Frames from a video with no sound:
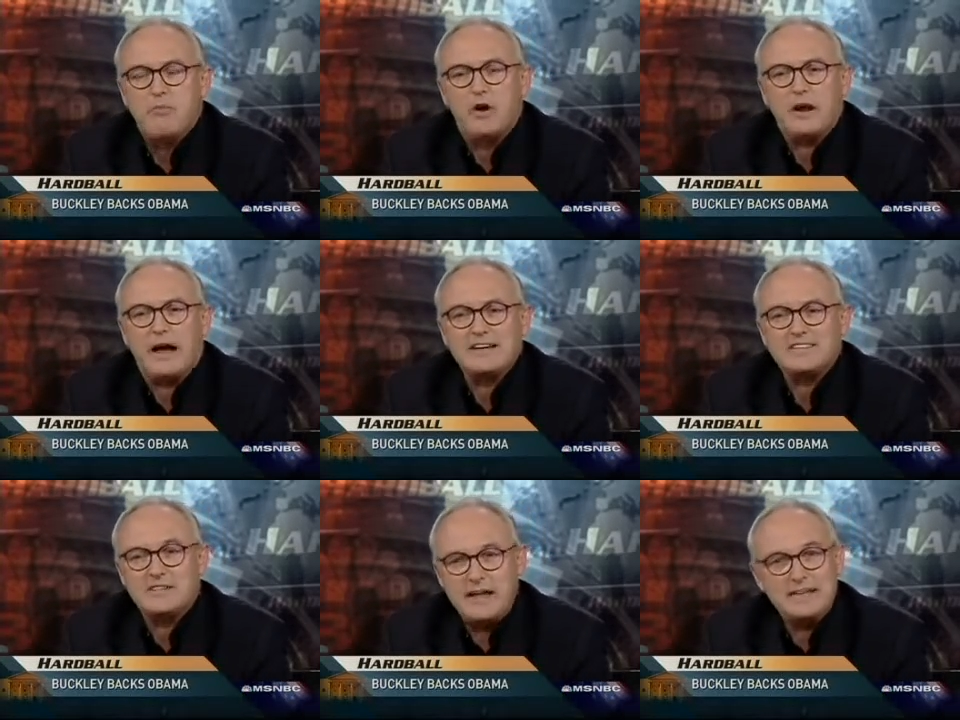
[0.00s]
But I
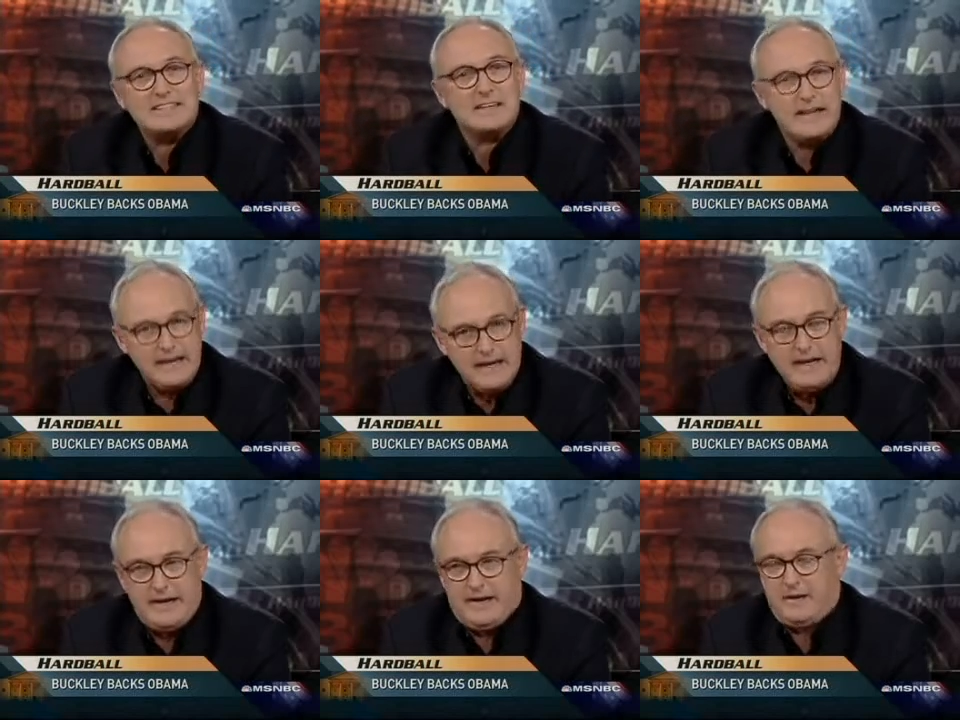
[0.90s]
sense
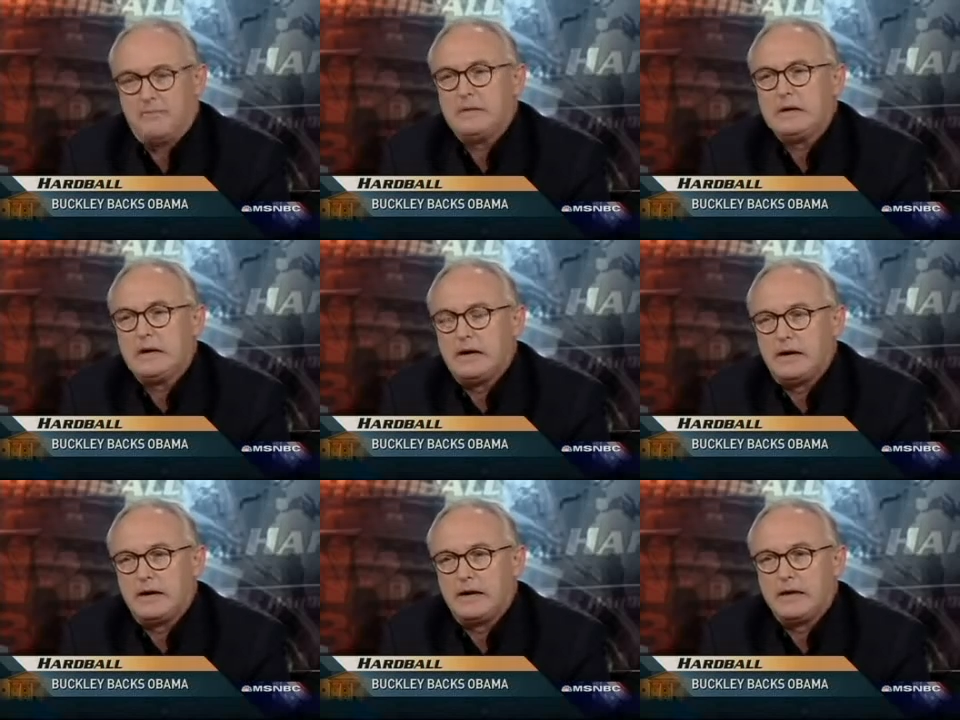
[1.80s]
in him,
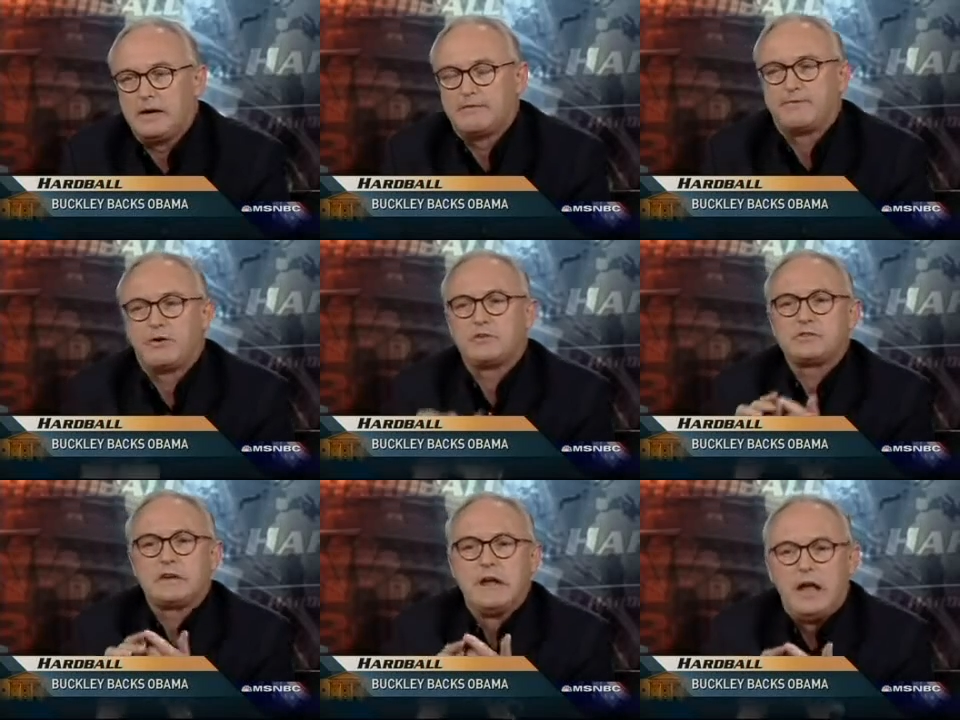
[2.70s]

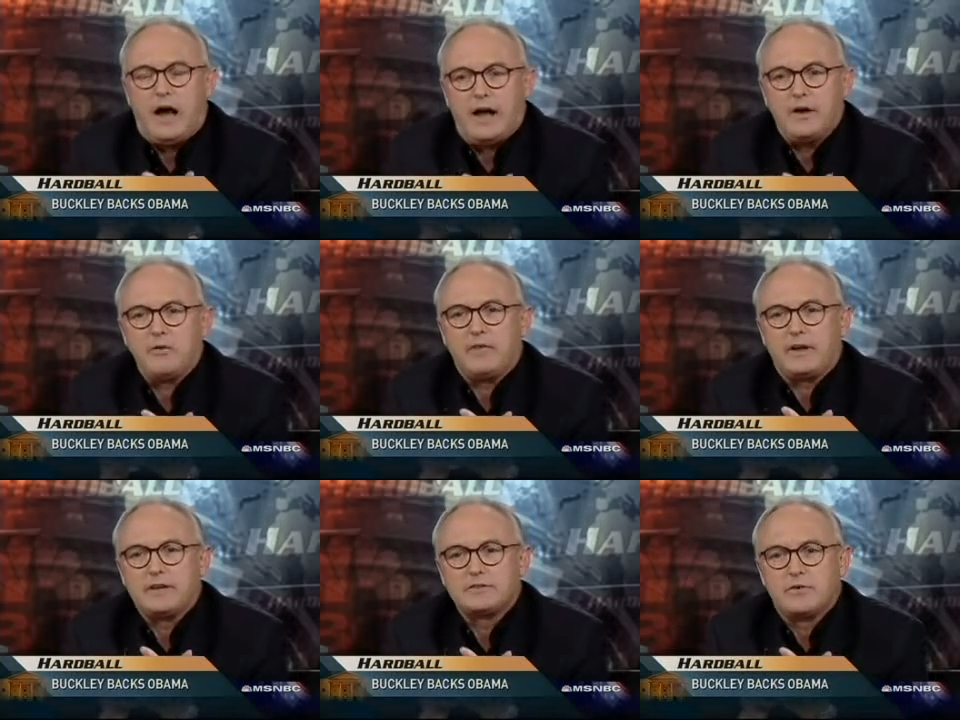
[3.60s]
first, I don't
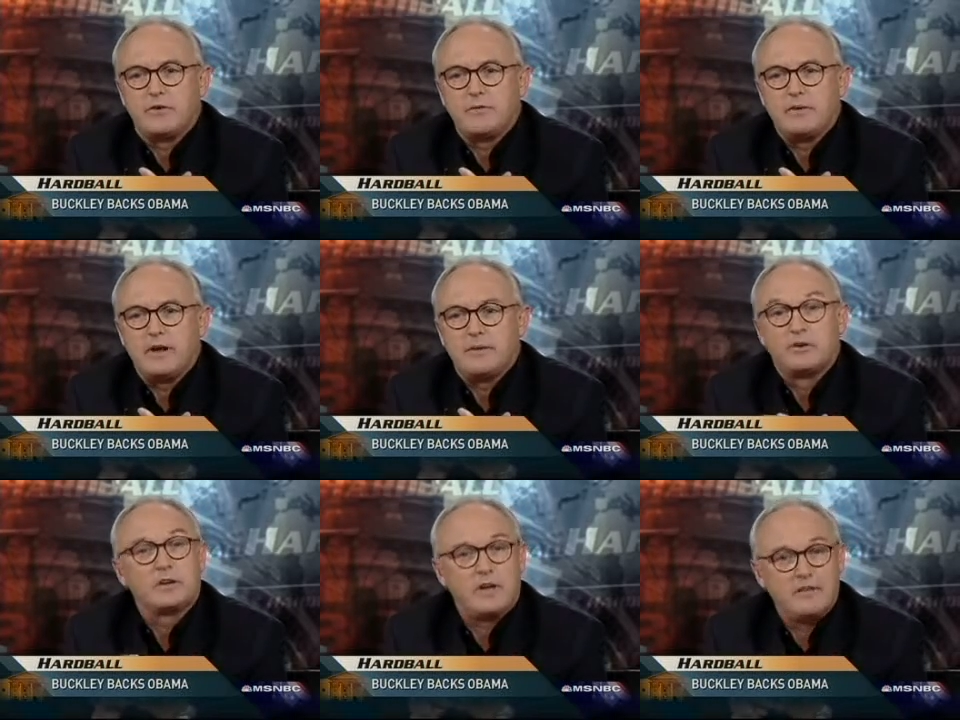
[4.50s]
think he's going to be
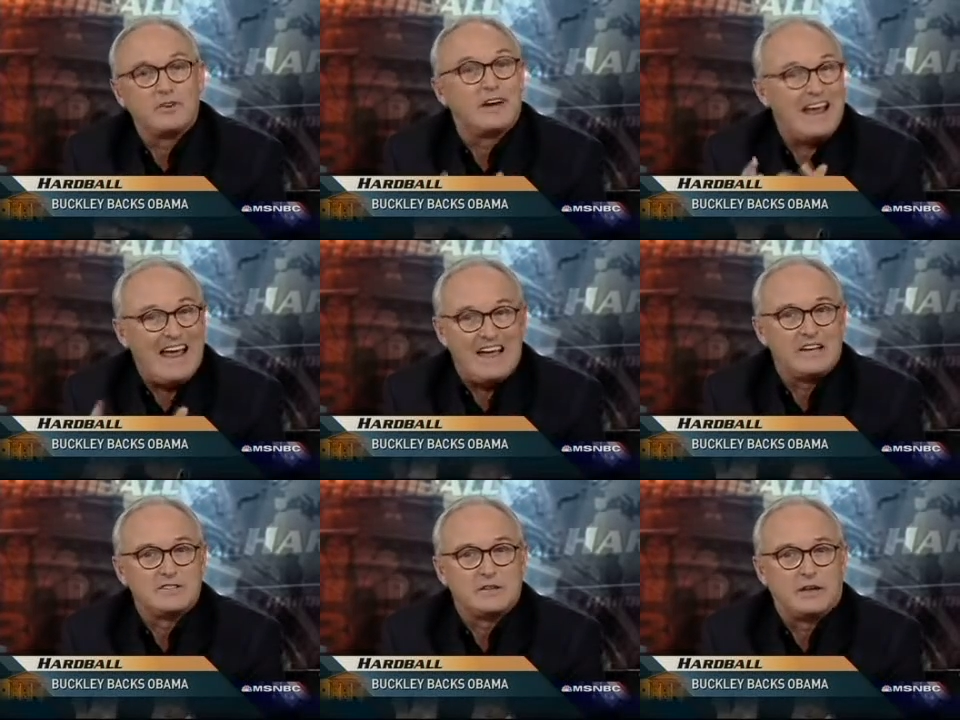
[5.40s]
able to govern
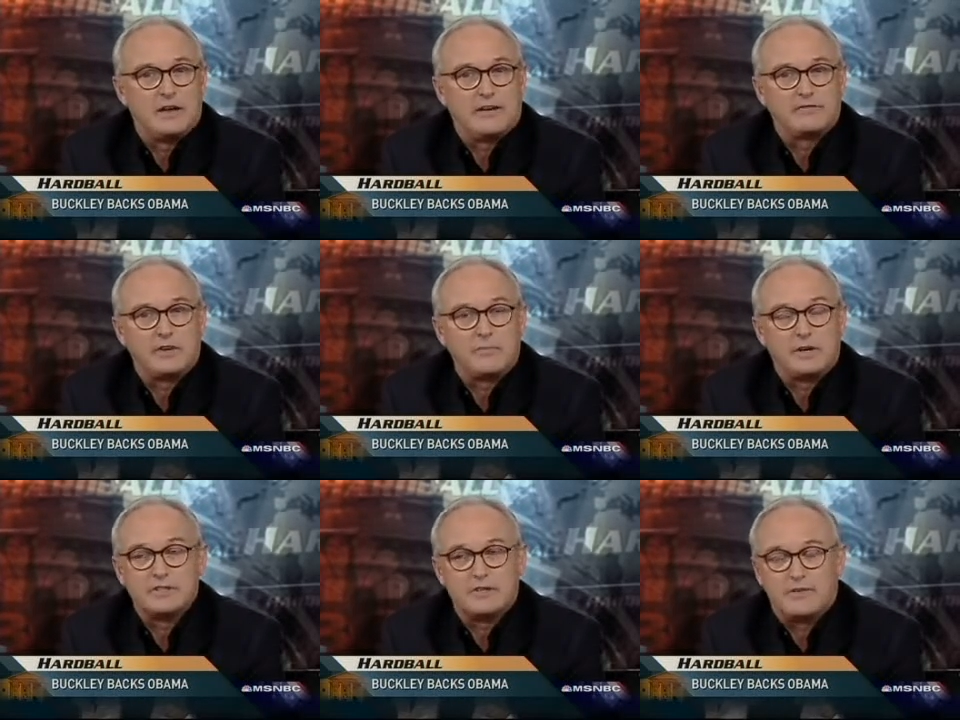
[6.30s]
as a lefty,
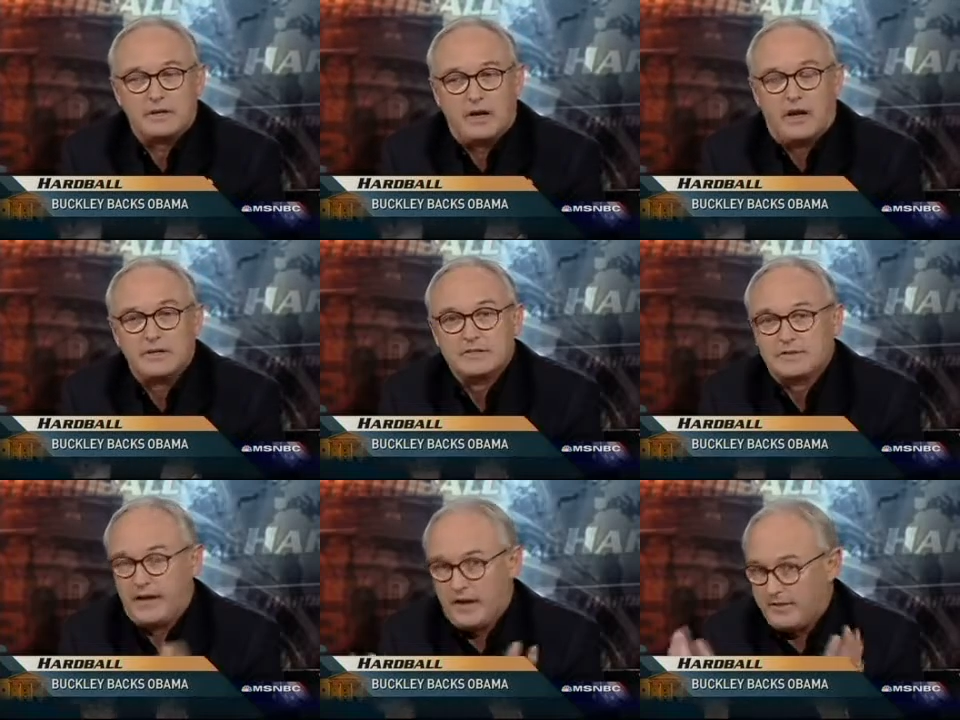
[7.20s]
because if he
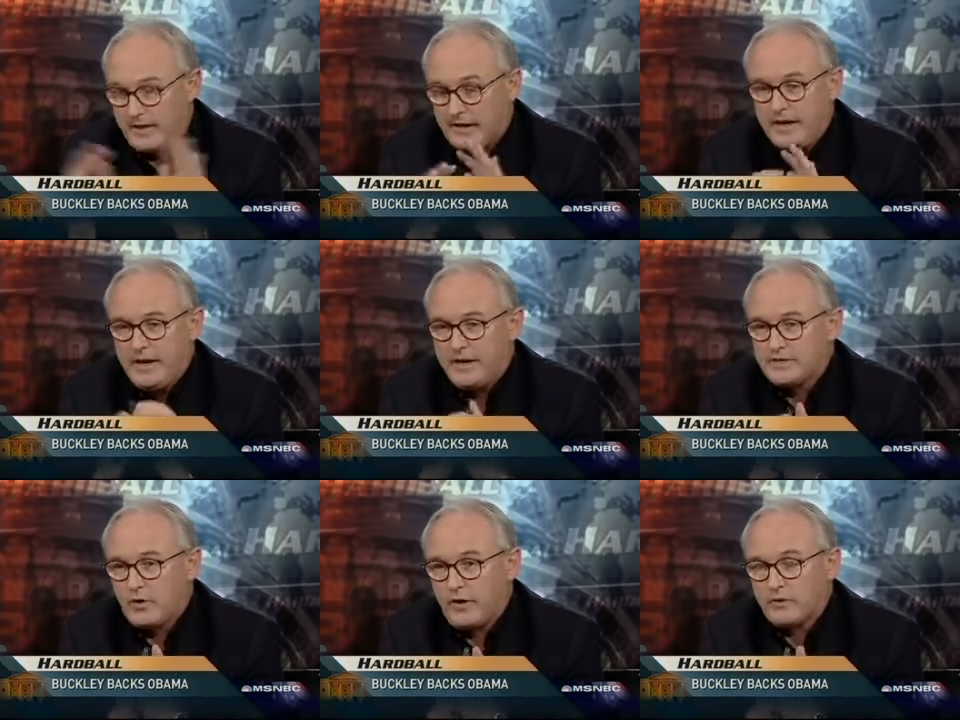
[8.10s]
does, then I think
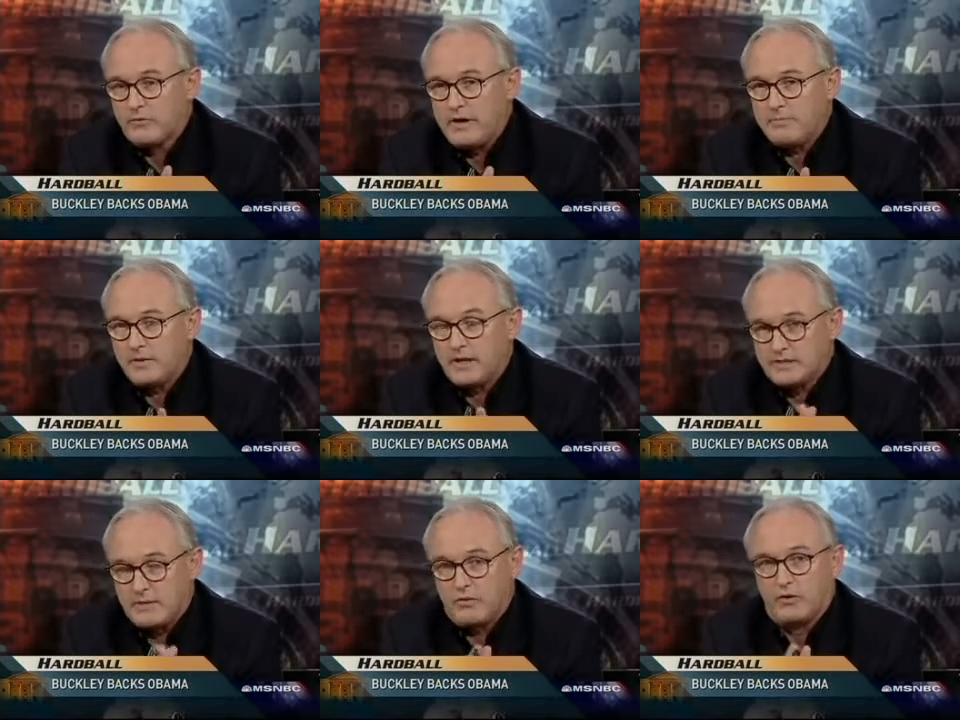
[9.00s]
he's going to reap,
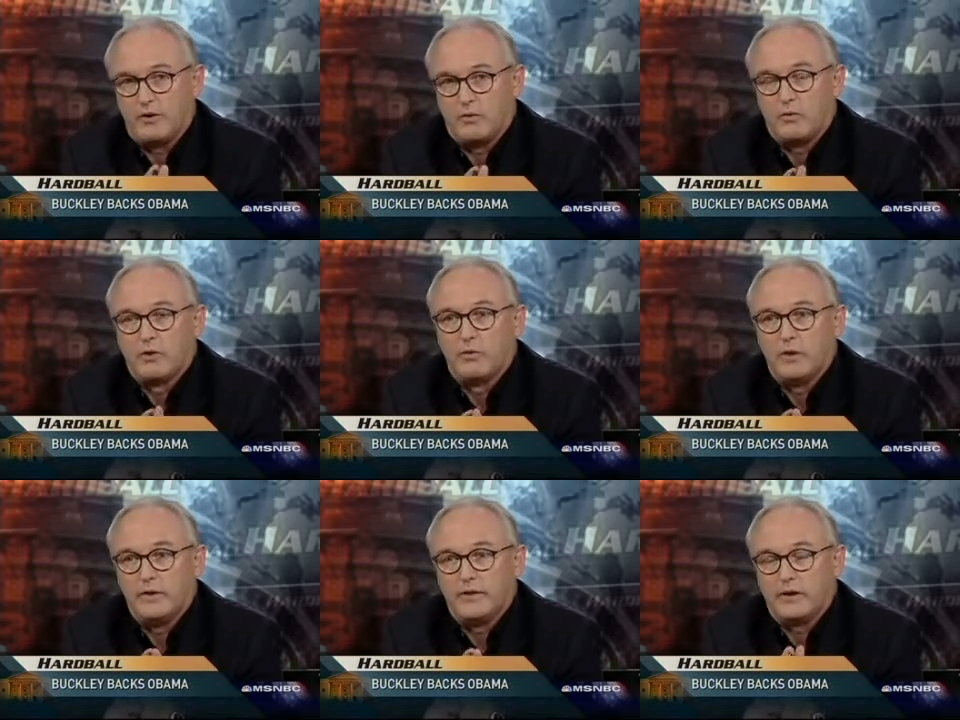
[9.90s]
as I put it, a
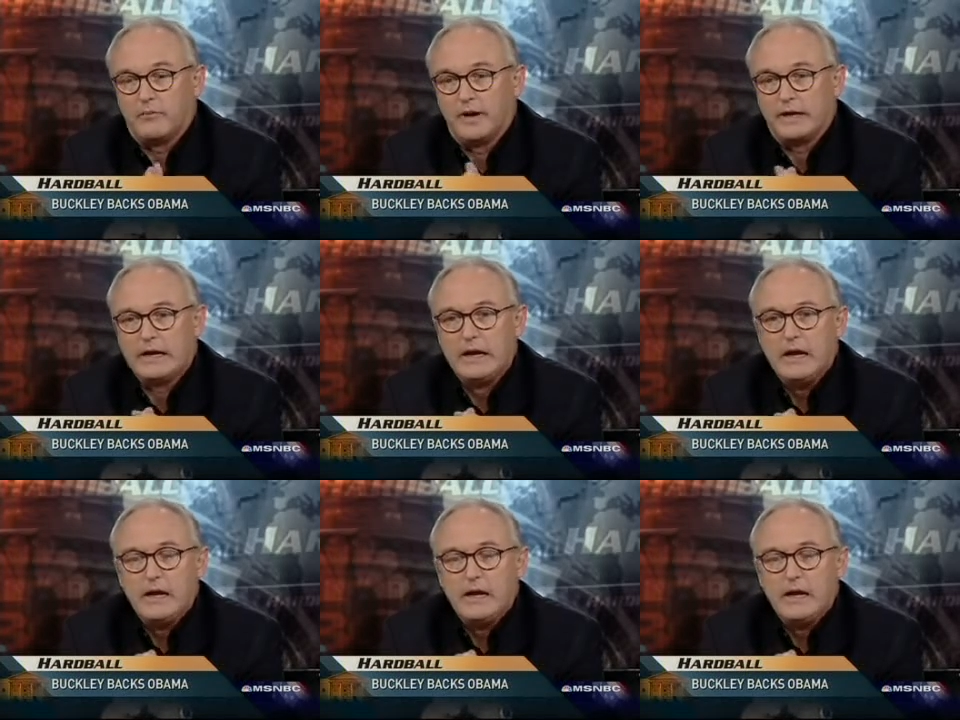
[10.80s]
whirlwind that'll make